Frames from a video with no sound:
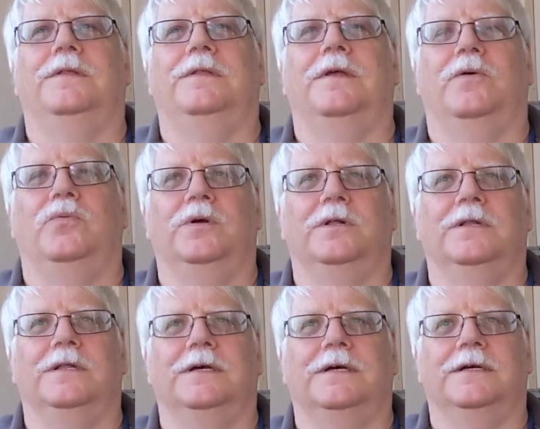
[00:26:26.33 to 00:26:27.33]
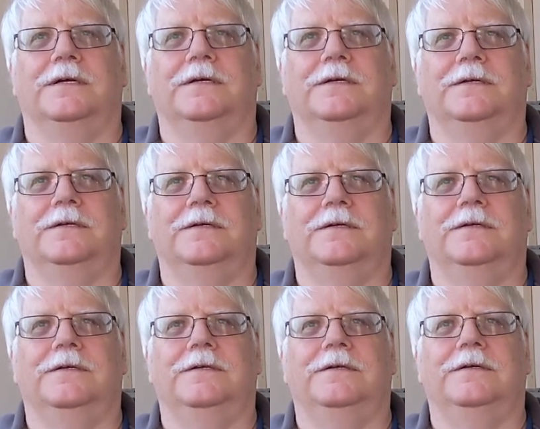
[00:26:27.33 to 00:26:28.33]
I will
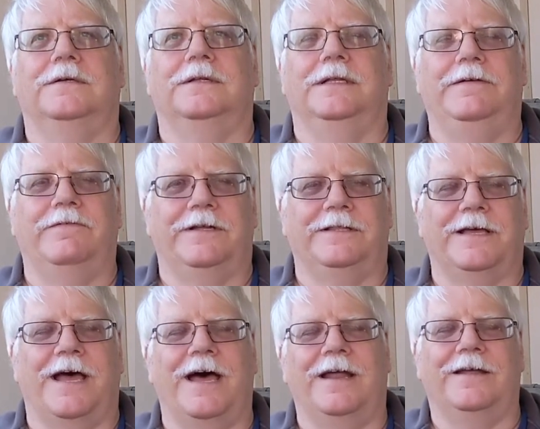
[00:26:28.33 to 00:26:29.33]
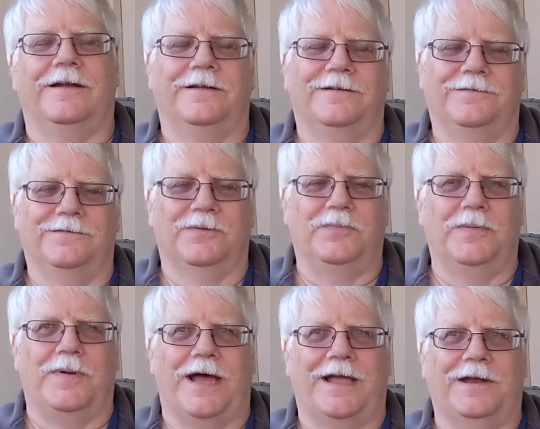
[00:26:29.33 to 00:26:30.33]
leave it at that, and I'll be
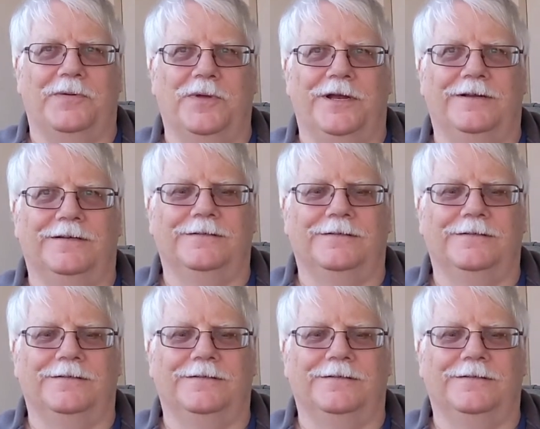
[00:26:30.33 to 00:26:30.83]
back in a minute.